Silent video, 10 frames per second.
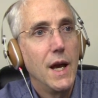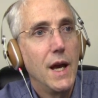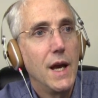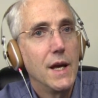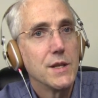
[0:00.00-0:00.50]

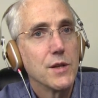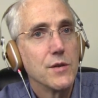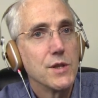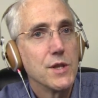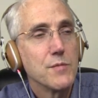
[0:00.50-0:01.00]
And so
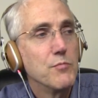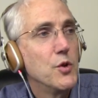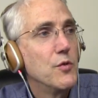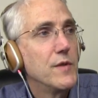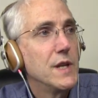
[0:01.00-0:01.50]
it's just
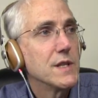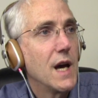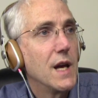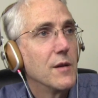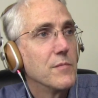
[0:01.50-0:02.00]
moved these
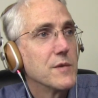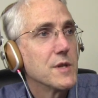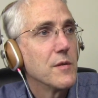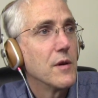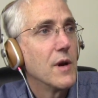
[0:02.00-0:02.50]

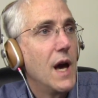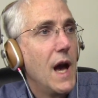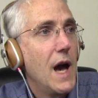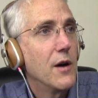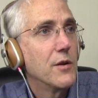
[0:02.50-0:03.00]
items
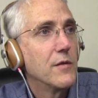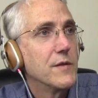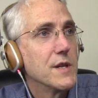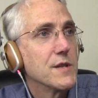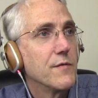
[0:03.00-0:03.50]
out of
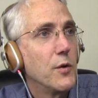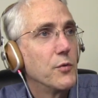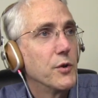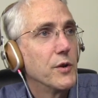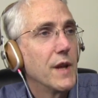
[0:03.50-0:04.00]
this
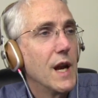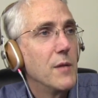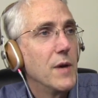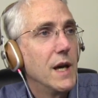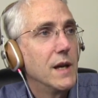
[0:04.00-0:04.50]
folder that I
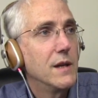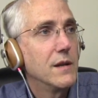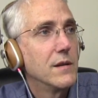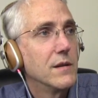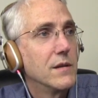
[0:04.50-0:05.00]
made,
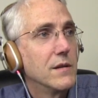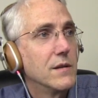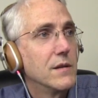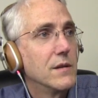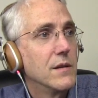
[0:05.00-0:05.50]

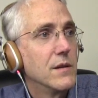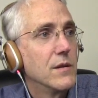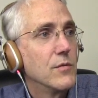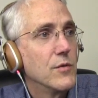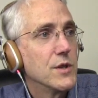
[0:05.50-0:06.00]

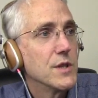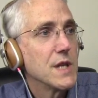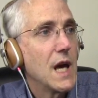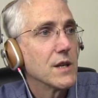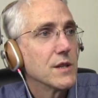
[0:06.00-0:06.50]
which is
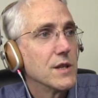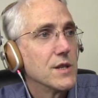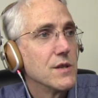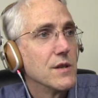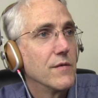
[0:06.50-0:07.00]
actually,
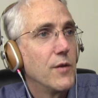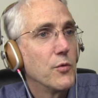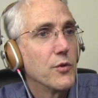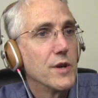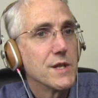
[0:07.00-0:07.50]
the
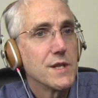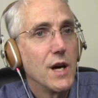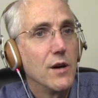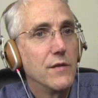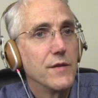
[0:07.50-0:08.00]
folder
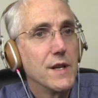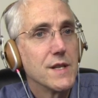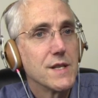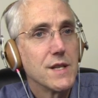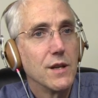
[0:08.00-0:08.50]
itself
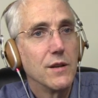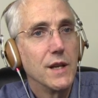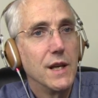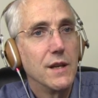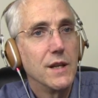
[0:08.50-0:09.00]
is still
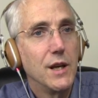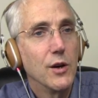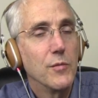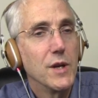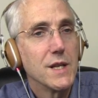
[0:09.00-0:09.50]
in
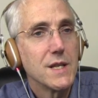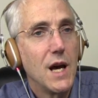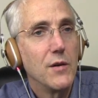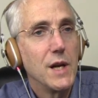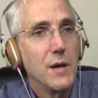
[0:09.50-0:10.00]
here, but it's
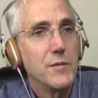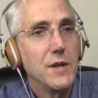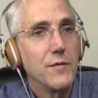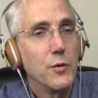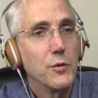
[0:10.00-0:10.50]
now an
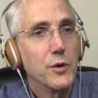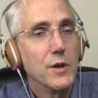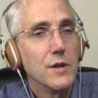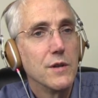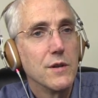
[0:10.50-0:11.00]
empty
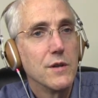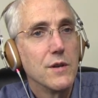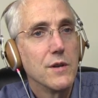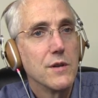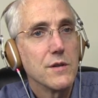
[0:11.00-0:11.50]
folder.
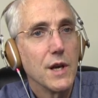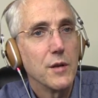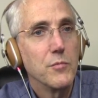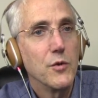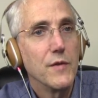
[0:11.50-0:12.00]
So I
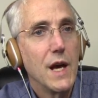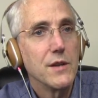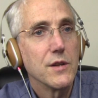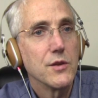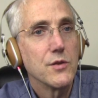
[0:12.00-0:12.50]
could move
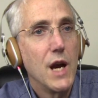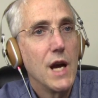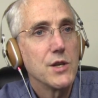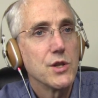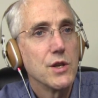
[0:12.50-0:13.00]
that to the
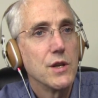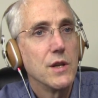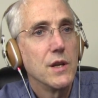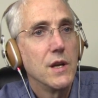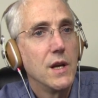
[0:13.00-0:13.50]
trash.
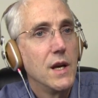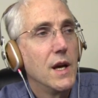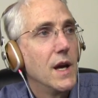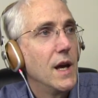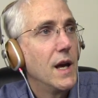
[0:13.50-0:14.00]

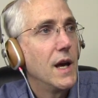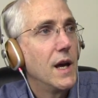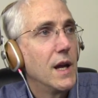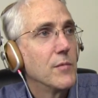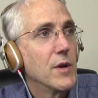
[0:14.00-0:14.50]

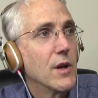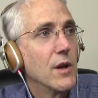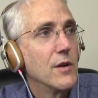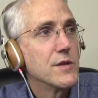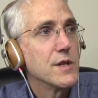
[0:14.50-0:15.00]
And I'm going to
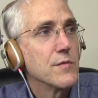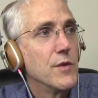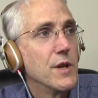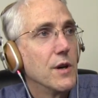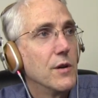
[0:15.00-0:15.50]
close this
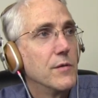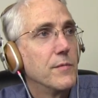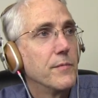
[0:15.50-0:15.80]
window.